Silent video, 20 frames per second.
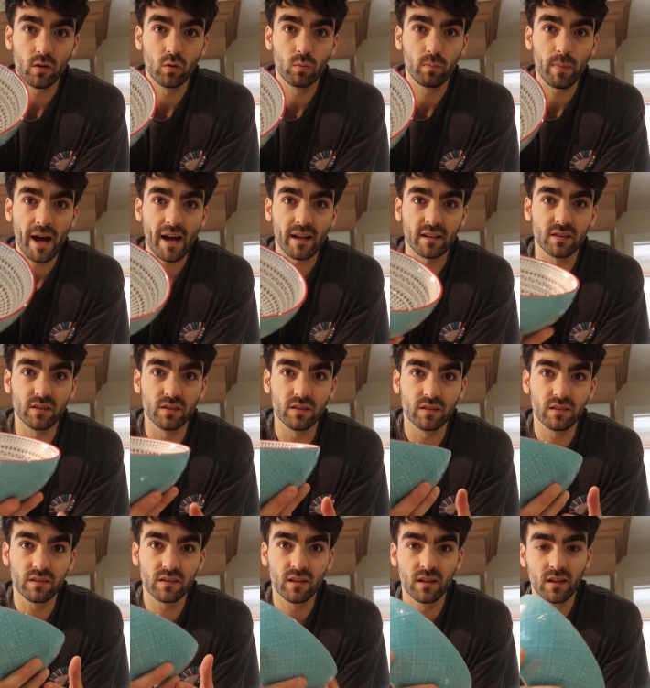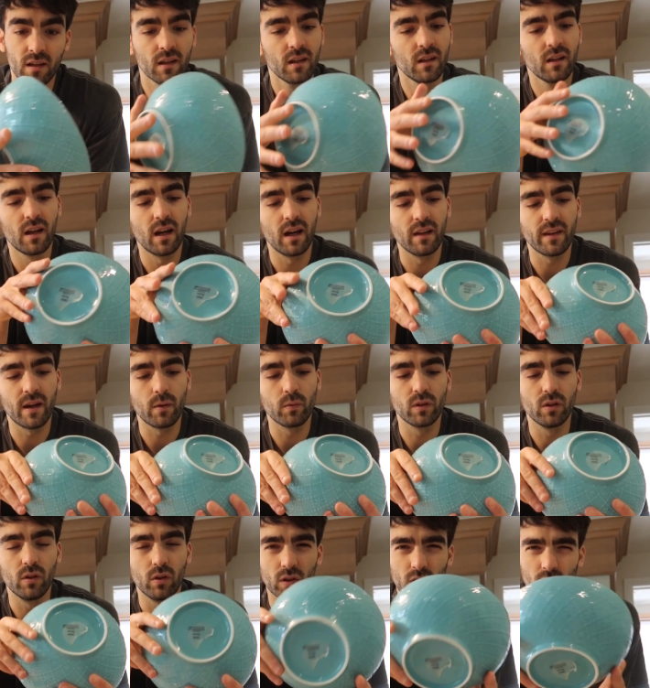cool patterns, and that
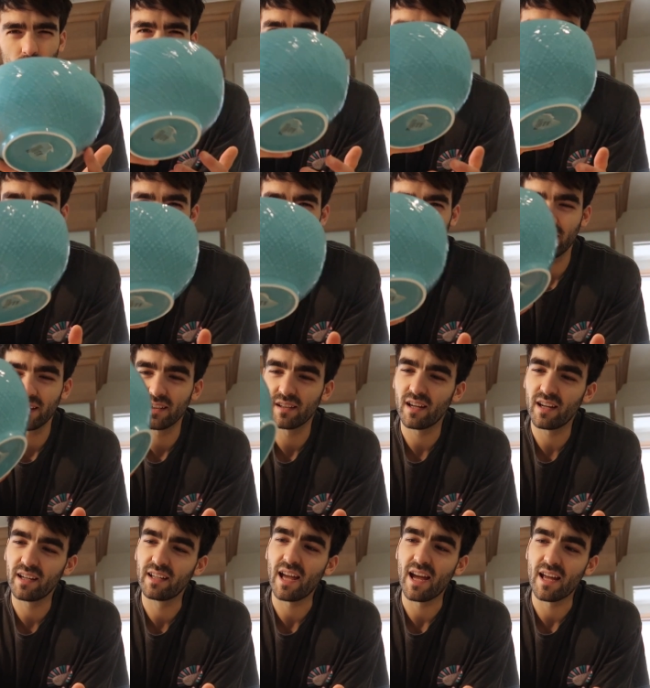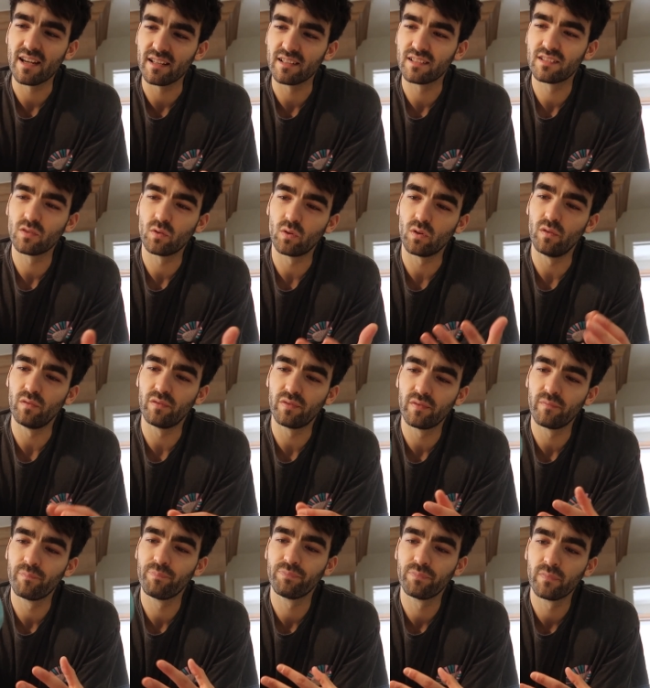would look good. I think again, it's sort
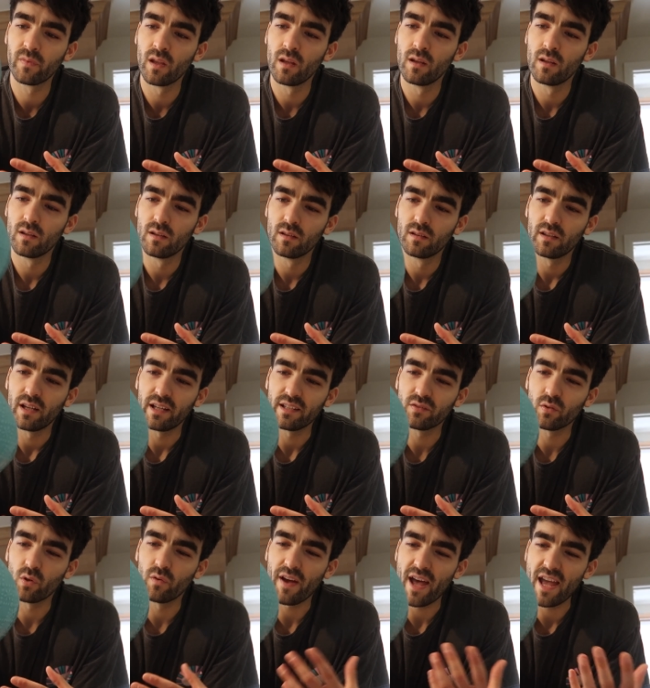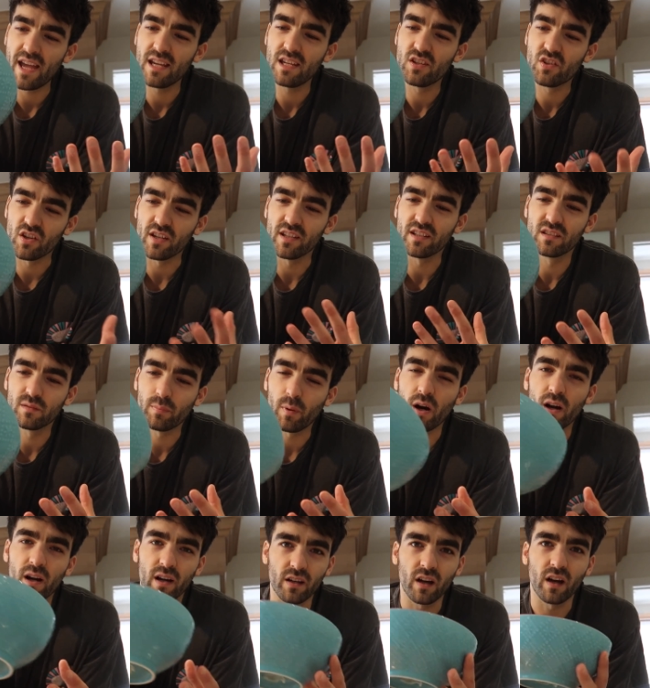of Asian
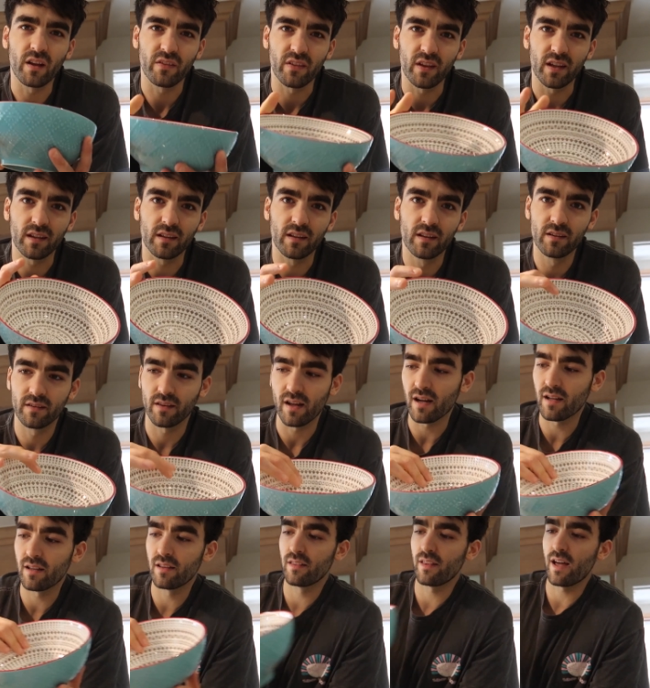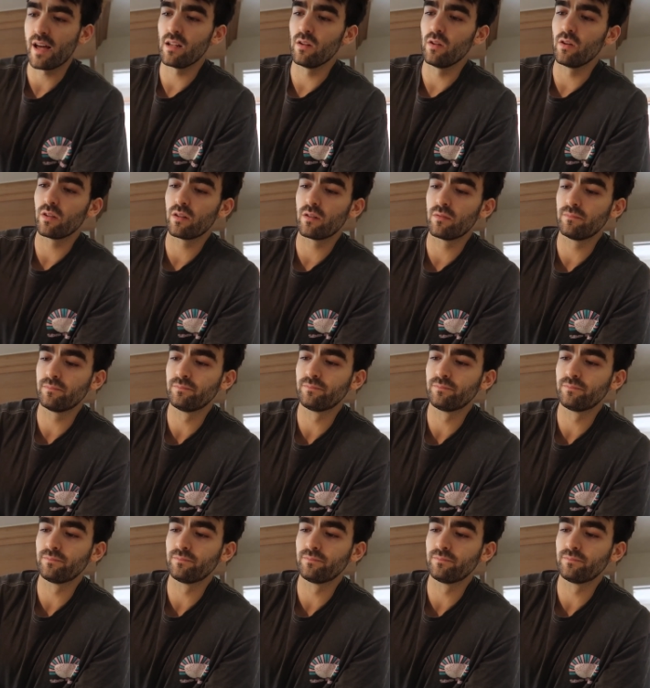inspired, I think, that look.